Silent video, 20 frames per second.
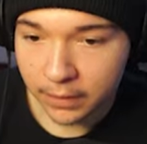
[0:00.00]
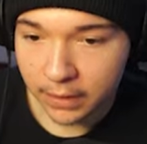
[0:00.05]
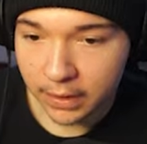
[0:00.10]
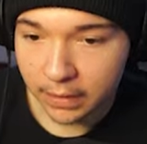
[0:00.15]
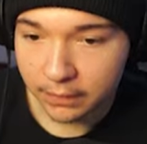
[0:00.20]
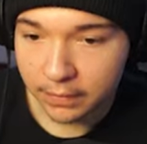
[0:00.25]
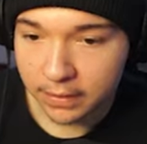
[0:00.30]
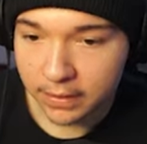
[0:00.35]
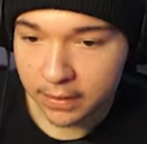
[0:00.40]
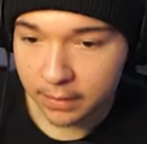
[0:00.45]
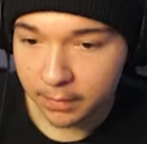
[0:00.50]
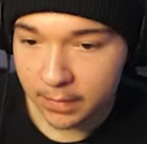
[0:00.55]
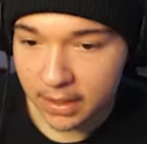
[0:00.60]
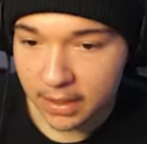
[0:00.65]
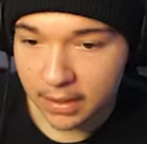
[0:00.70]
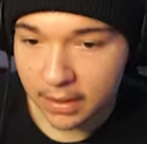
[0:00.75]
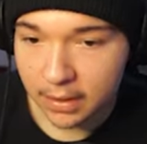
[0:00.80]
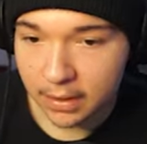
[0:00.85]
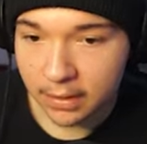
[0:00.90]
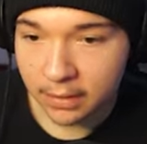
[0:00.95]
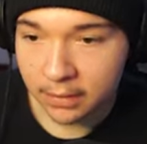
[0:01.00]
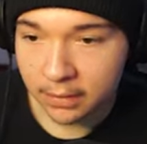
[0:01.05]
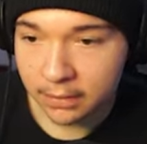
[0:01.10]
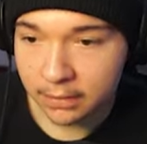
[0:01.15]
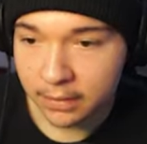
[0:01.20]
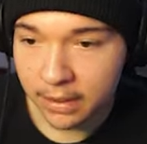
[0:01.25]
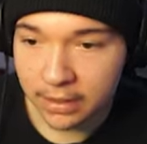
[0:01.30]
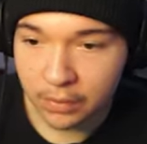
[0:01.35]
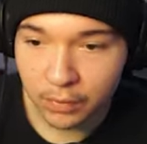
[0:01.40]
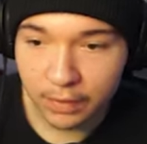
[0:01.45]
Give this to me.
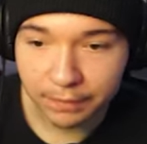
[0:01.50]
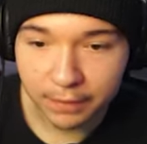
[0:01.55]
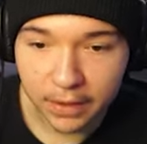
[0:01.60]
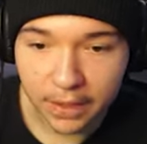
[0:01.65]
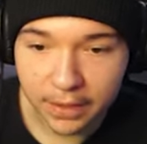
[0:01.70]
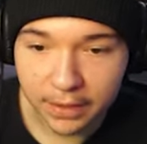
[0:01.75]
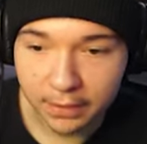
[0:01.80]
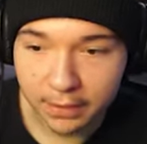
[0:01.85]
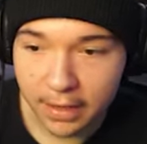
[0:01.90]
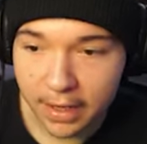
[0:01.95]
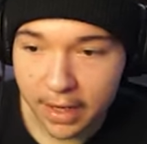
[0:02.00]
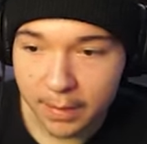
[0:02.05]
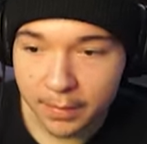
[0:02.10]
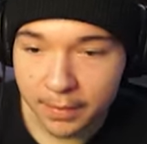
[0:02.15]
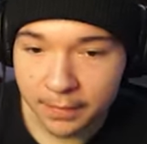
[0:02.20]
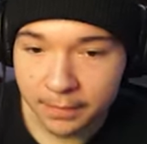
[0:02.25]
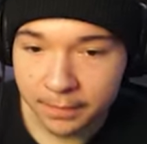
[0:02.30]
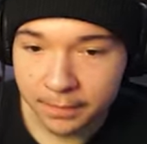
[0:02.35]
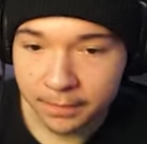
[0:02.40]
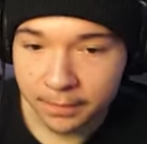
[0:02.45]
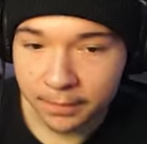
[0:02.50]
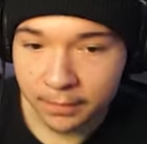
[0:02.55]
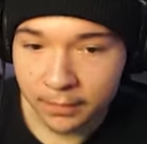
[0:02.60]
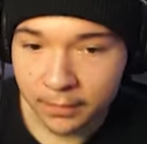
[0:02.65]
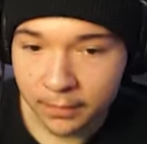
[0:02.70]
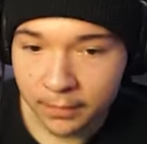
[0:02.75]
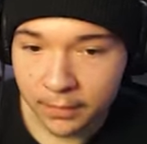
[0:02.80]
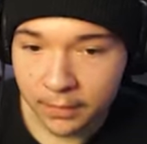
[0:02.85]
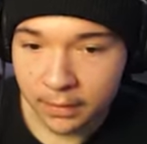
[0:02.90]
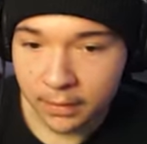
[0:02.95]
That's what I forgot to grab.
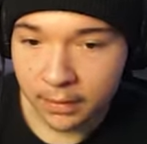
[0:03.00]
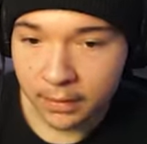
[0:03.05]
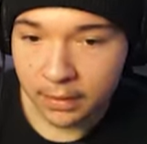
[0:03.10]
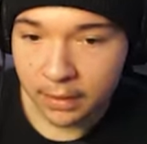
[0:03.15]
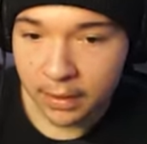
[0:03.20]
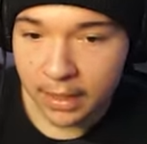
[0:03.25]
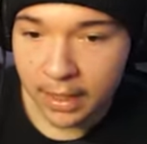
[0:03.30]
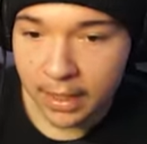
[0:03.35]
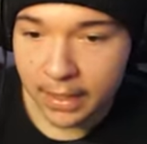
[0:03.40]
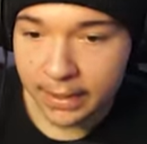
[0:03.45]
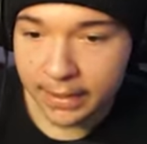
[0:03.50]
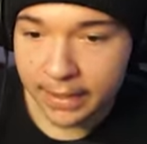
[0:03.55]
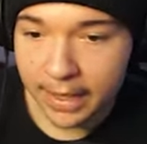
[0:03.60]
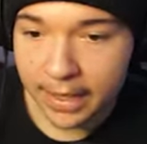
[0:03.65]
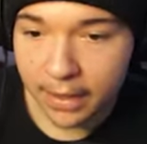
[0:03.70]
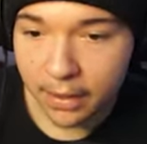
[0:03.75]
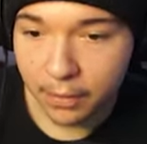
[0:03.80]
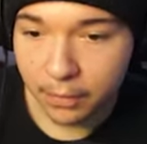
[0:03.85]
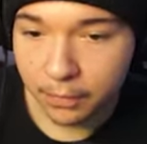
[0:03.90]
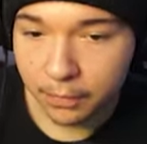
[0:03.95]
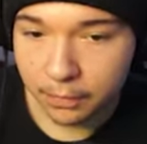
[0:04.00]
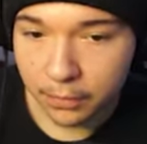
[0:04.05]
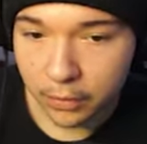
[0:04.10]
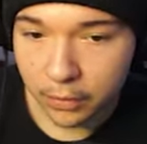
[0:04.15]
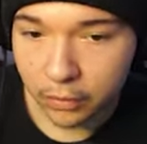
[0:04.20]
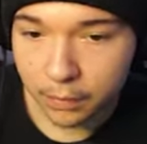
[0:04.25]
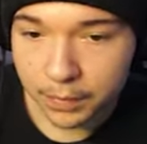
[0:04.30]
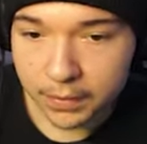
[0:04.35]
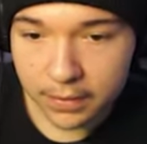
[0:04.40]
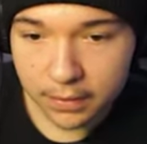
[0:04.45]
All right, now.
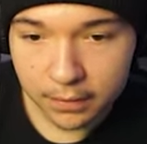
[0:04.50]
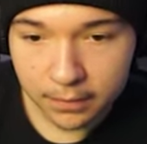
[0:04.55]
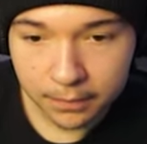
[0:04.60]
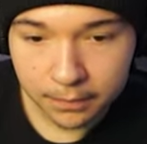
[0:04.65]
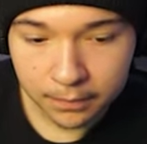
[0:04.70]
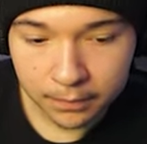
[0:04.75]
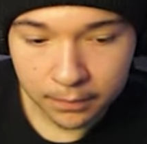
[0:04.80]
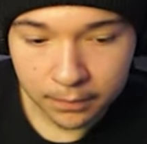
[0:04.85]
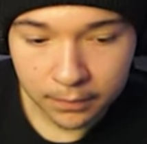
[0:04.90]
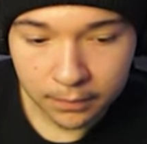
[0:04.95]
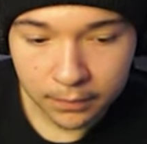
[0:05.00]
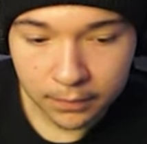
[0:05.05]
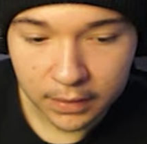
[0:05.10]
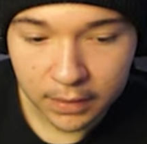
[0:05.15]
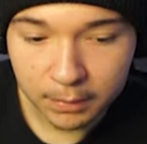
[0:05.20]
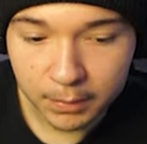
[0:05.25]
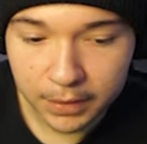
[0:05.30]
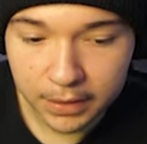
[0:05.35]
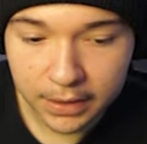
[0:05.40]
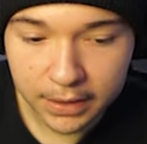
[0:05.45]
Oops. Let me